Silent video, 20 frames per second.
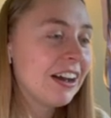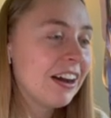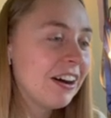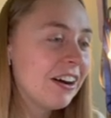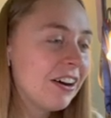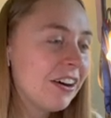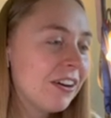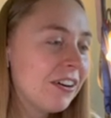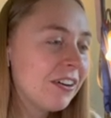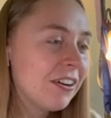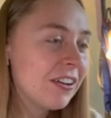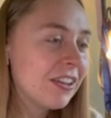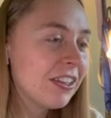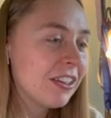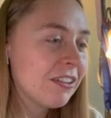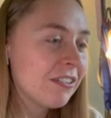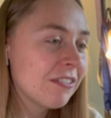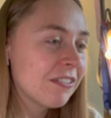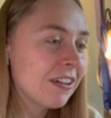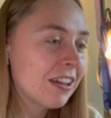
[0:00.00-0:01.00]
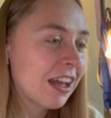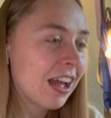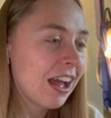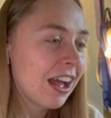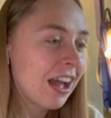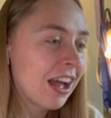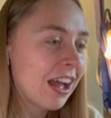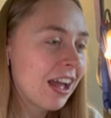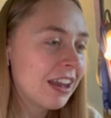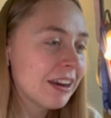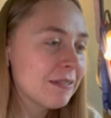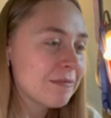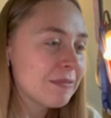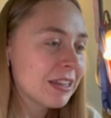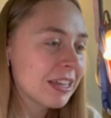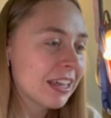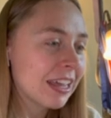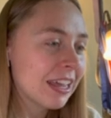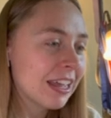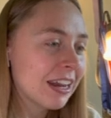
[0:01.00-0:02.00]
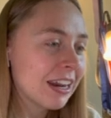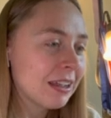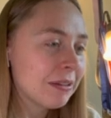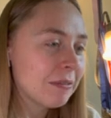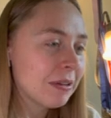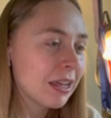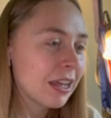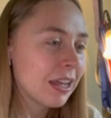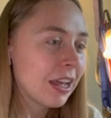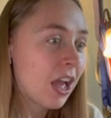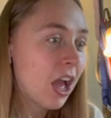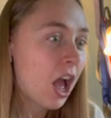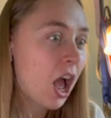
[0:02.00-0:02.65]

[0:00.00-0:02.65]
Oh, you gotta be kidding me.